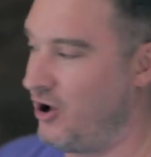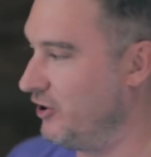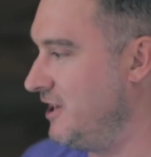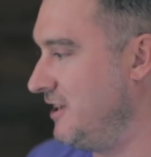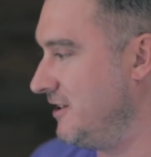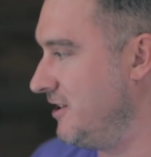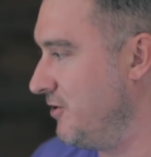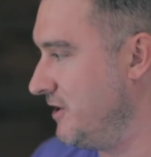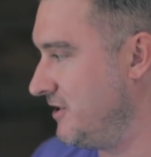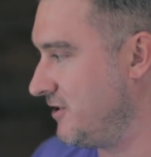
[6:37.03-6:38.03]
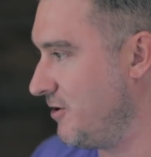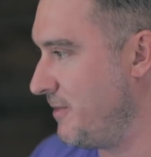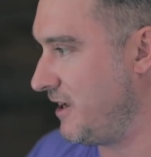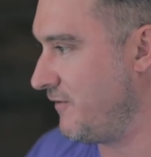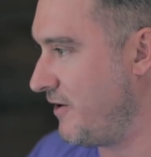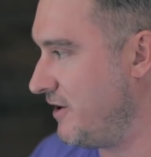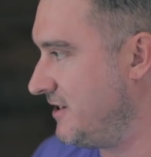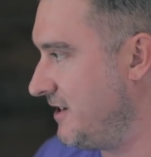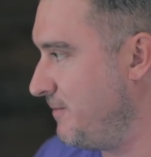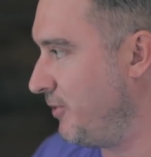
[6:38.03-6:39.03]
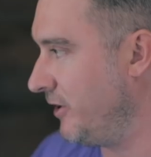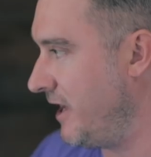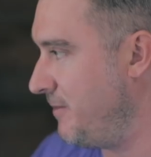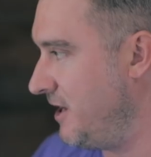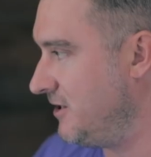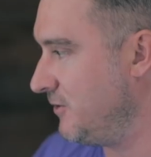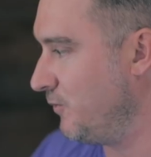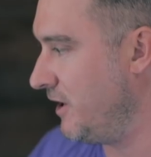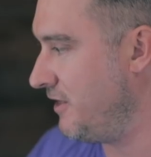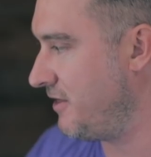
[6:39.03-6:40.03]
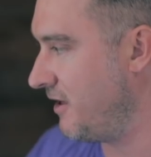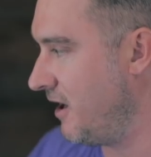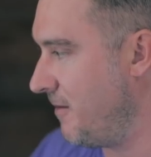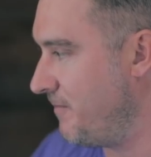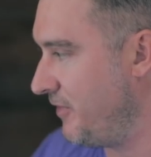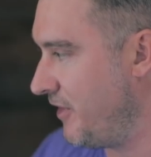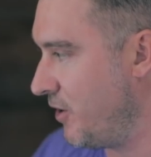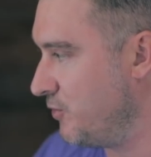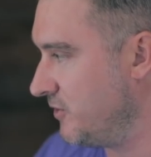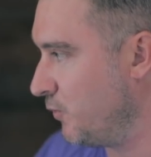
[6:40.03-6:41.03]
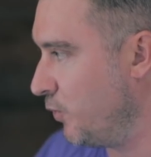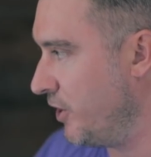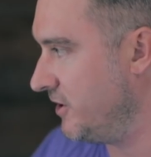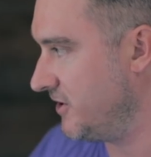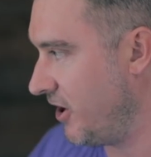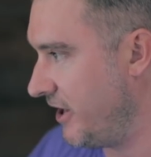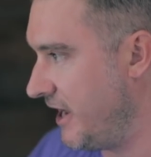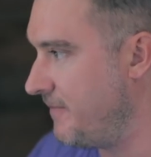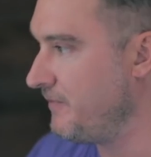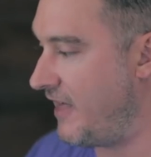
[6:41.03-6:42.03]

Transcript: All you need to do is just go make a very simple image with those words on it.